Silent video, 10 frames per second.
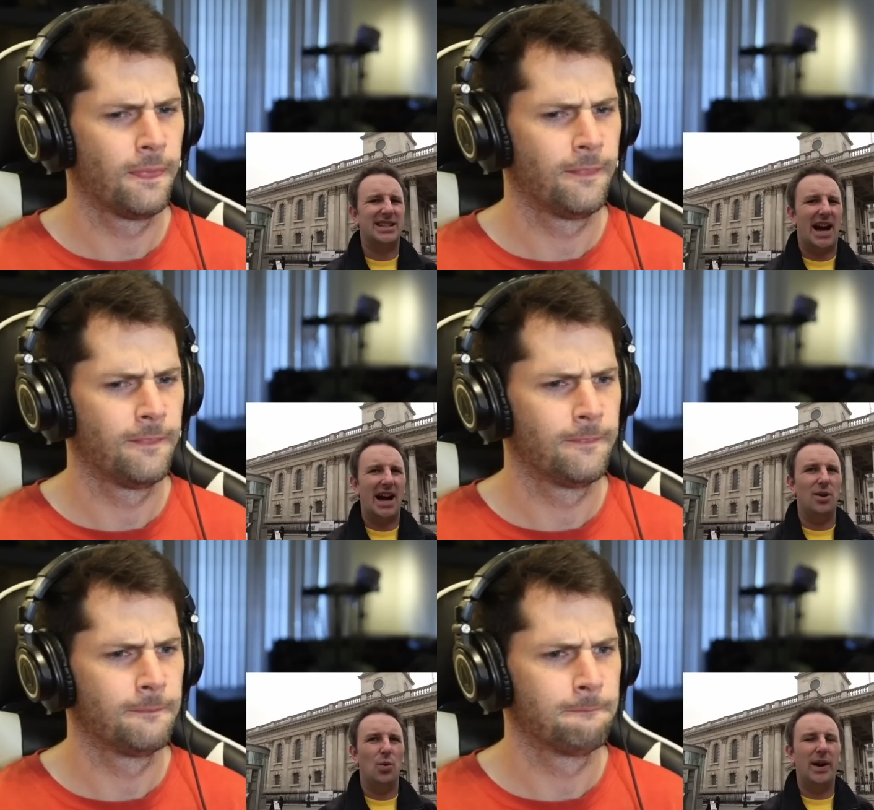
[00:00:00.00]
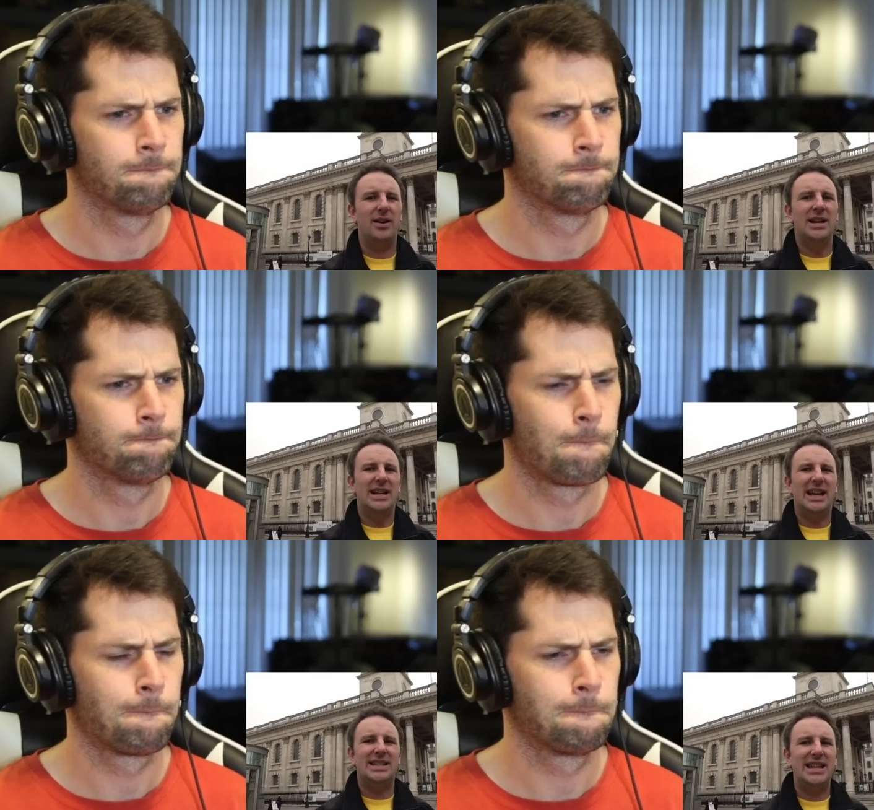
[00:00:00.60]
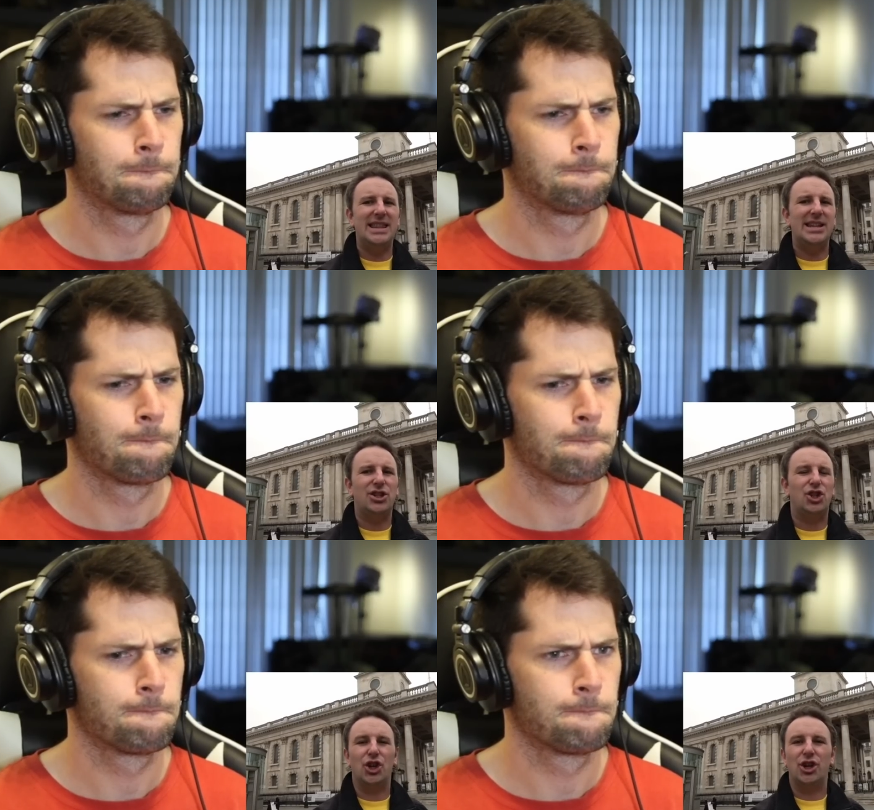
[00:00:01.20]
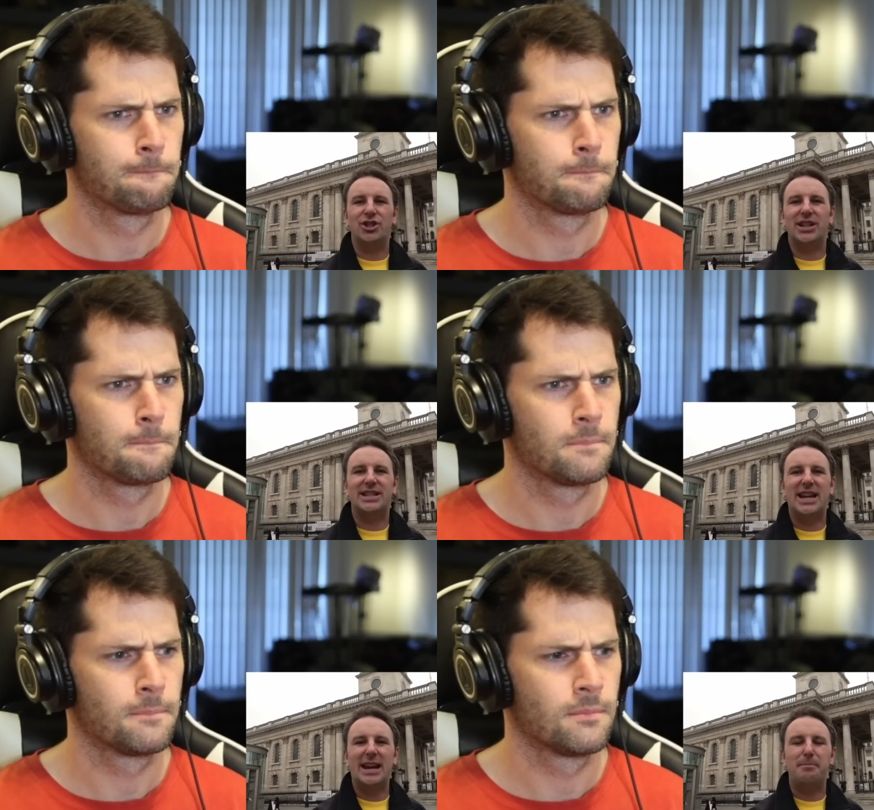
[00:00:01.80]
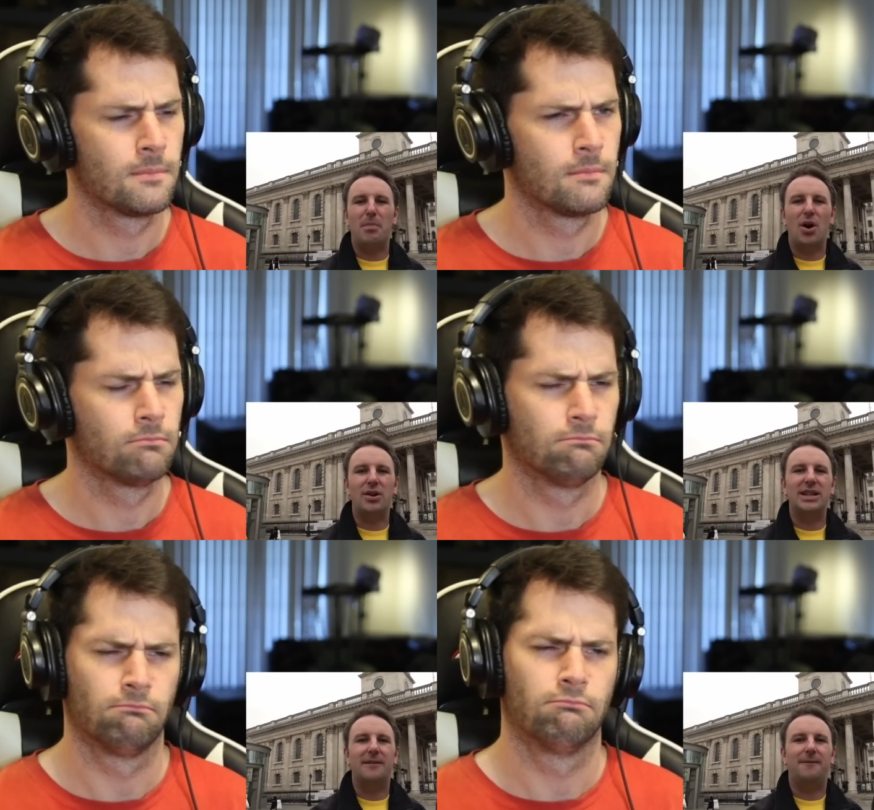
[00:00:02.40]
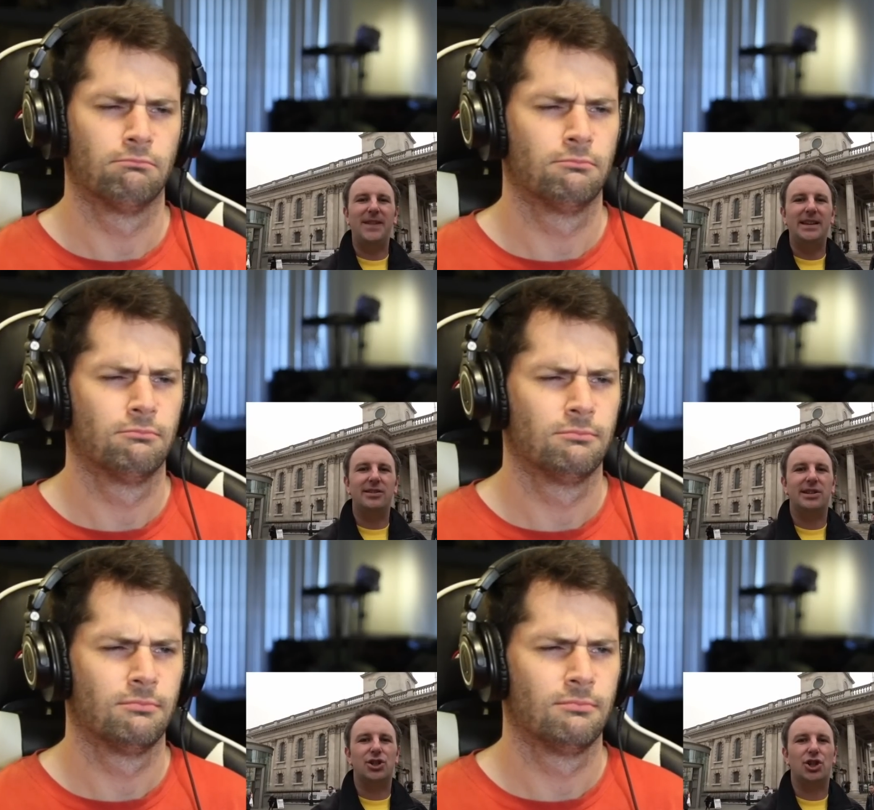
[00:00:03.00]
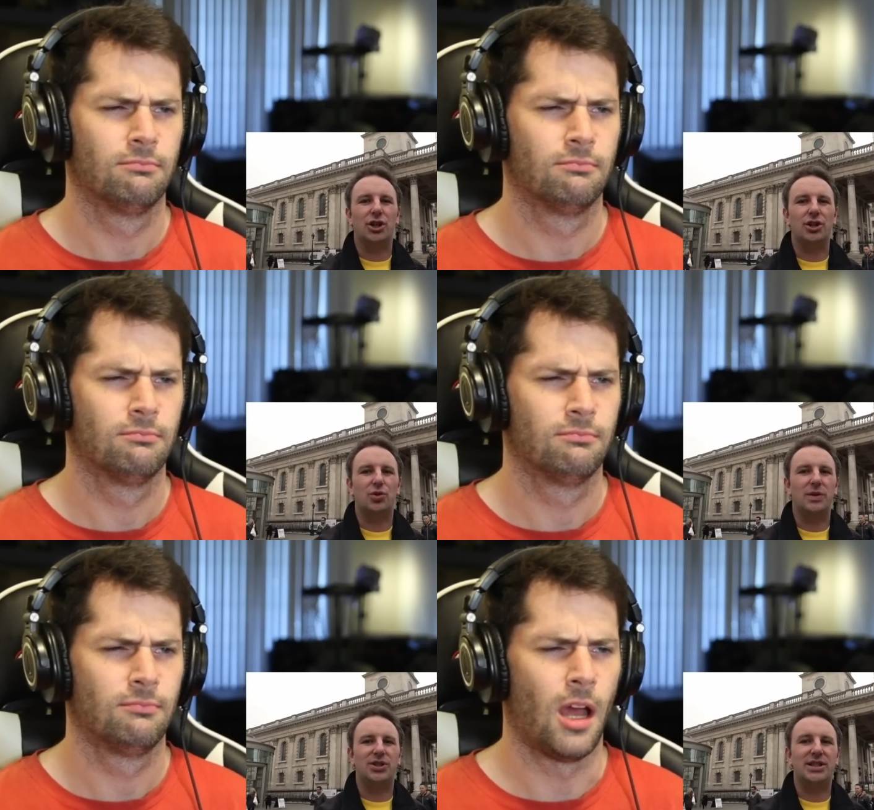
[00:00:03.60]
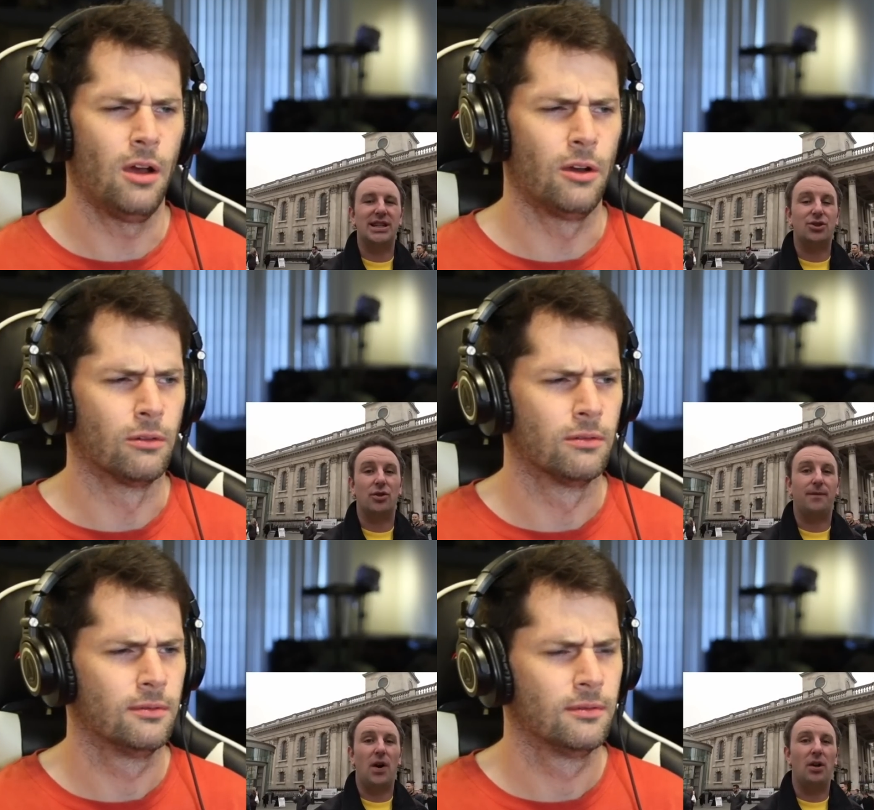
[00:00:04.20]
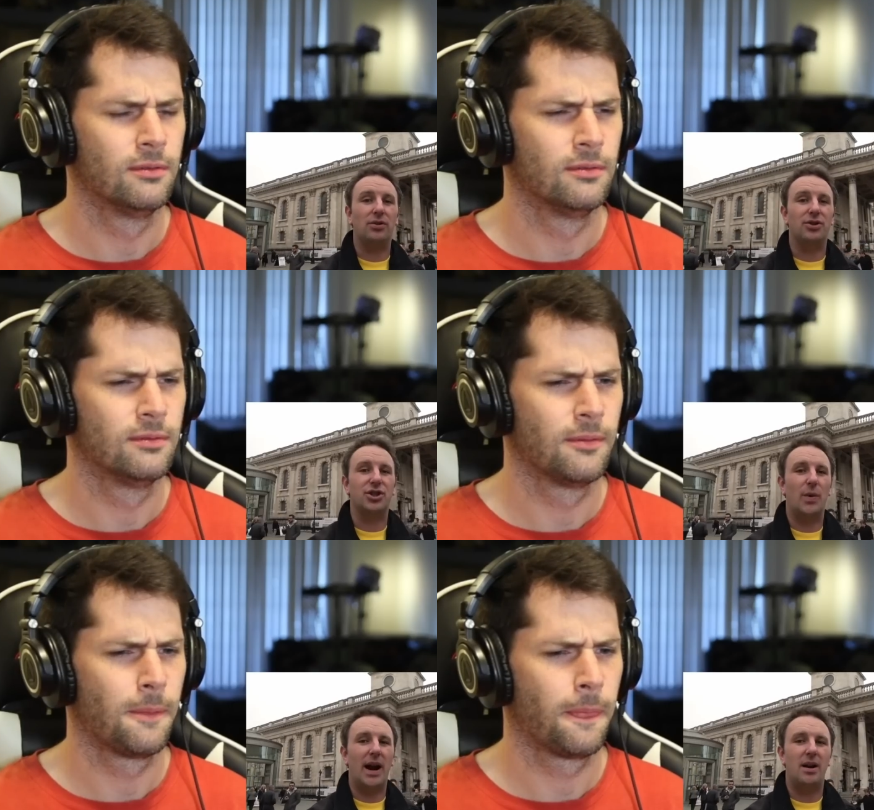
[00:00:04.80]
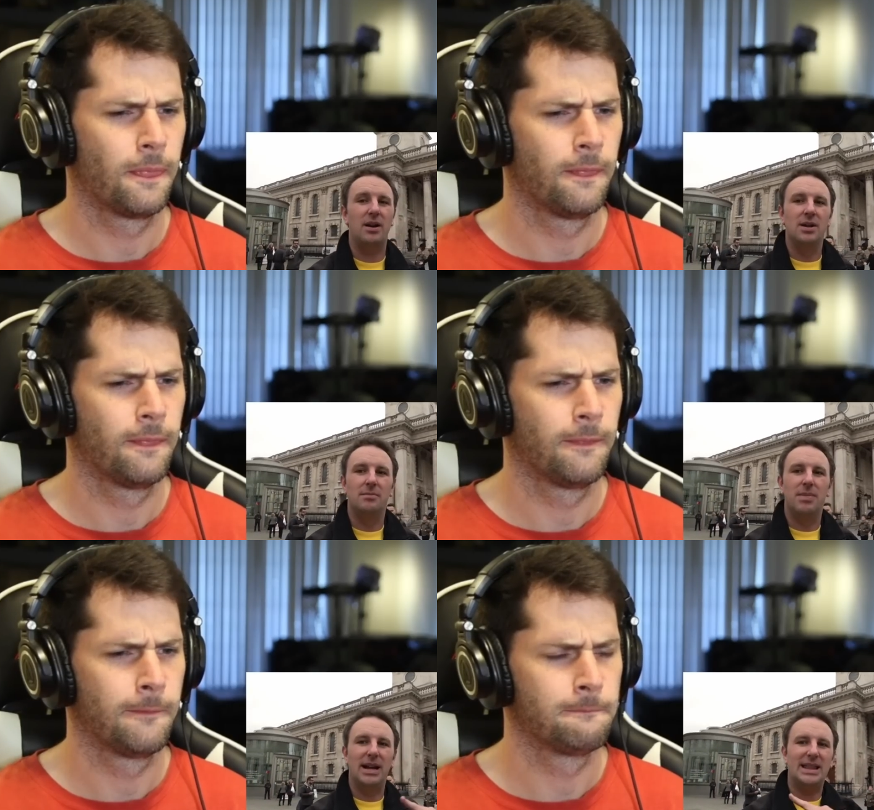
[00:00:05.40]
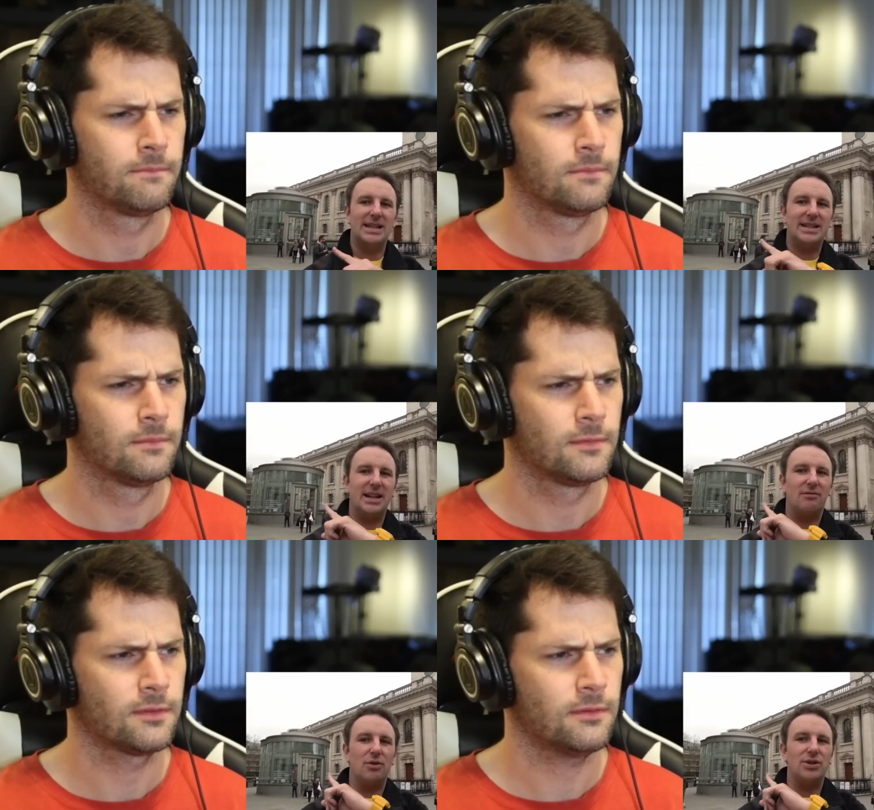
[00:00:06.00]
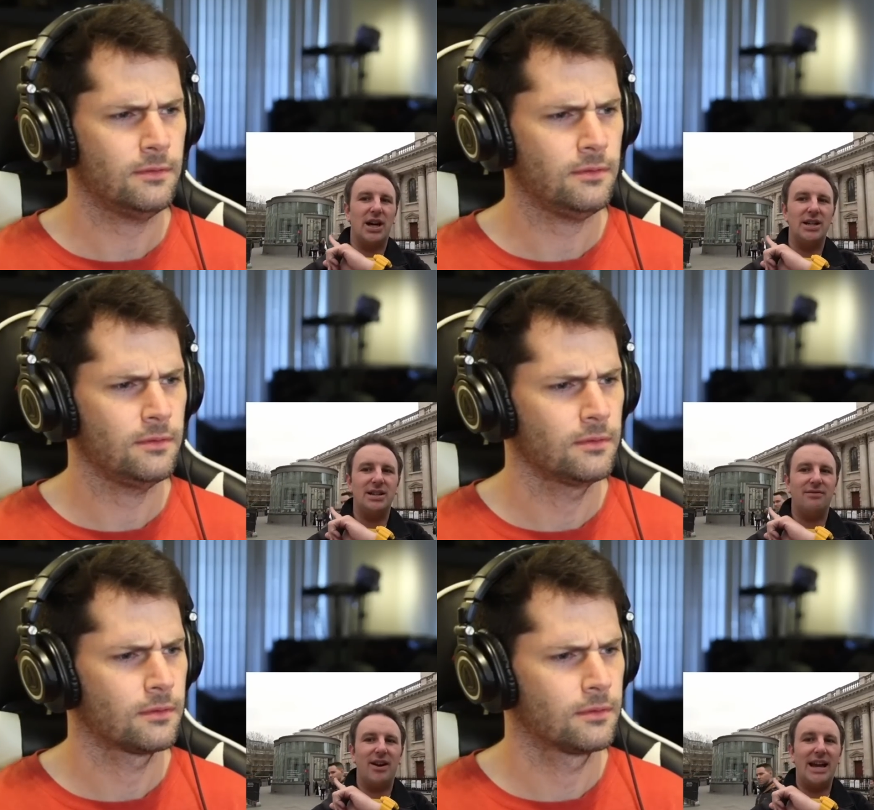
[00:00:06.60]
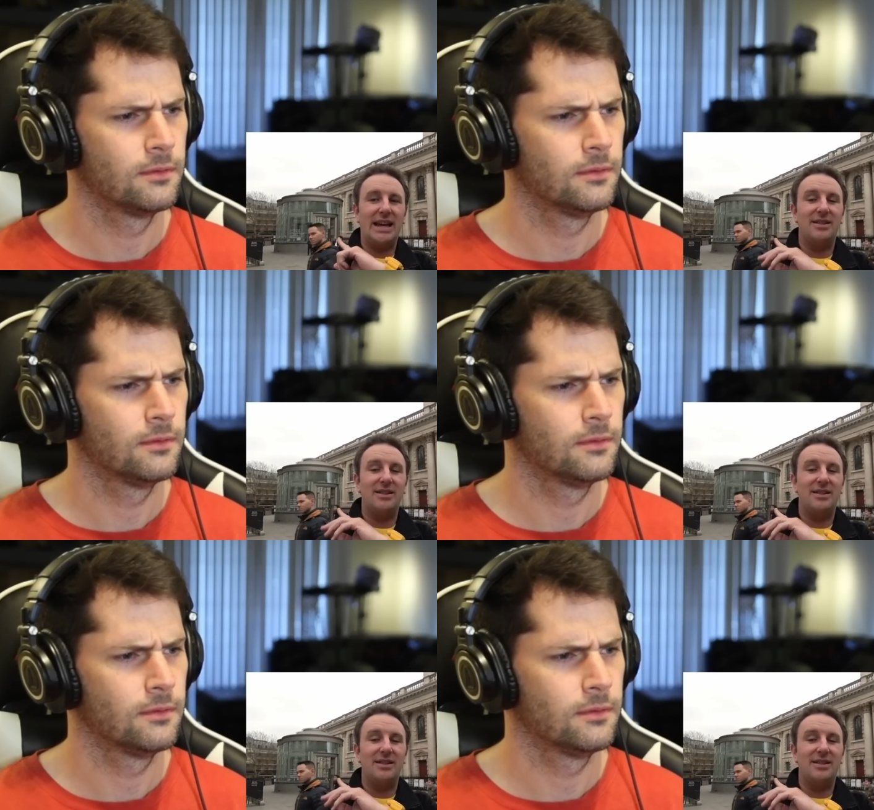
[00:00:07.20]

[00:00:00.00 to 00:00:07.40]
Speaker 1: it's kind of weird. It's in this church, the St. Martin in the Fields Church, which is oh. at Trafalgar Square. But in this little rotunda right